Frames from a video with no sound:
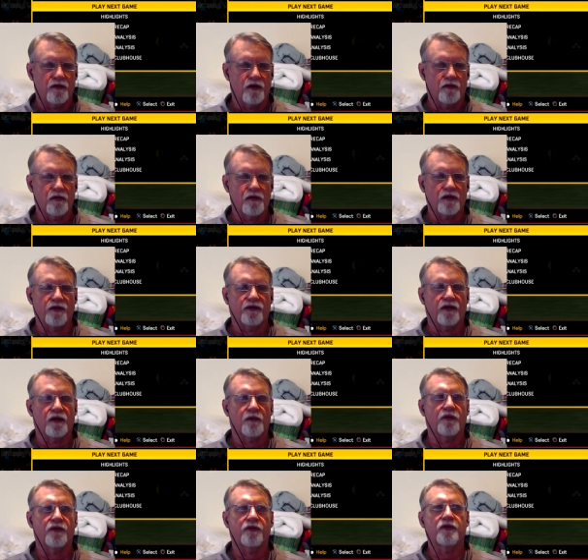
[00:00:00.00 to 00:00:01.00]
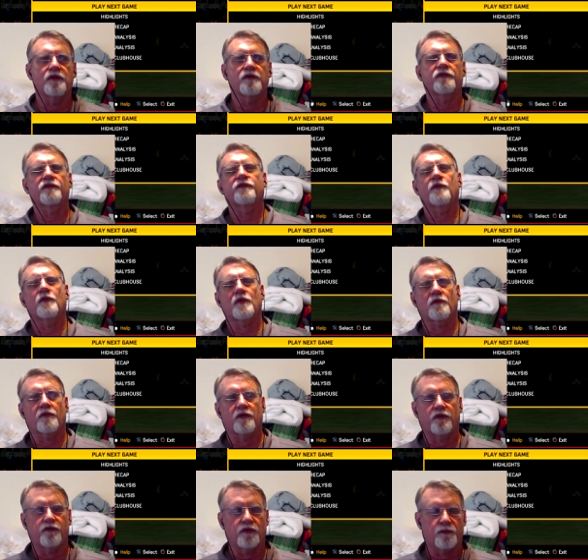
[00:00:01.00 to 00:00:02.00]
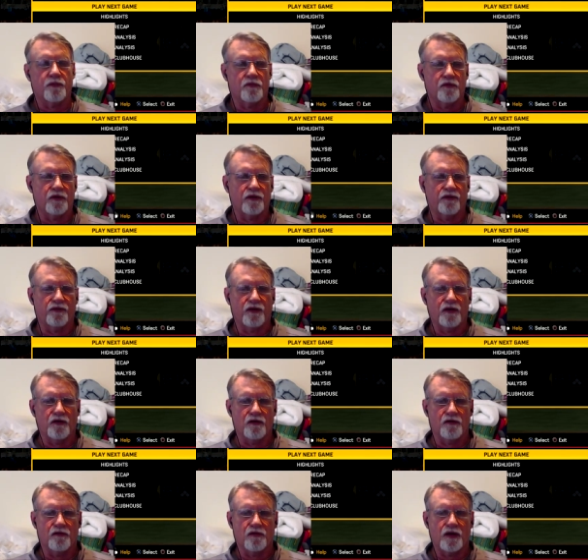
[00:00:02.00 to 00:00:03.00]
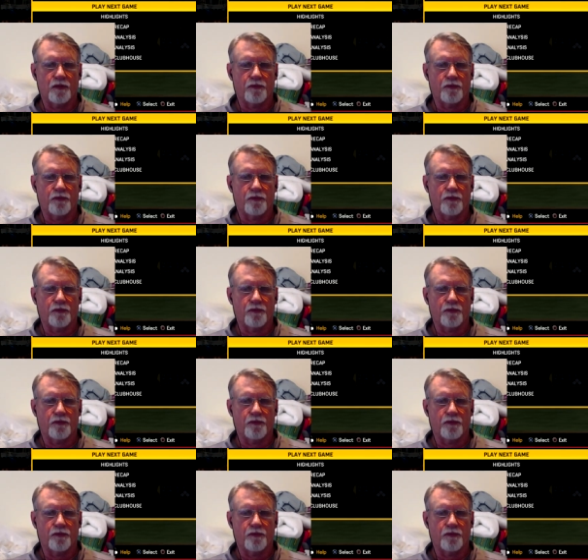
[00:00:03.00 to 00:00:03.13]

Hiroki-san was 2 for 4 with a triple and a single, a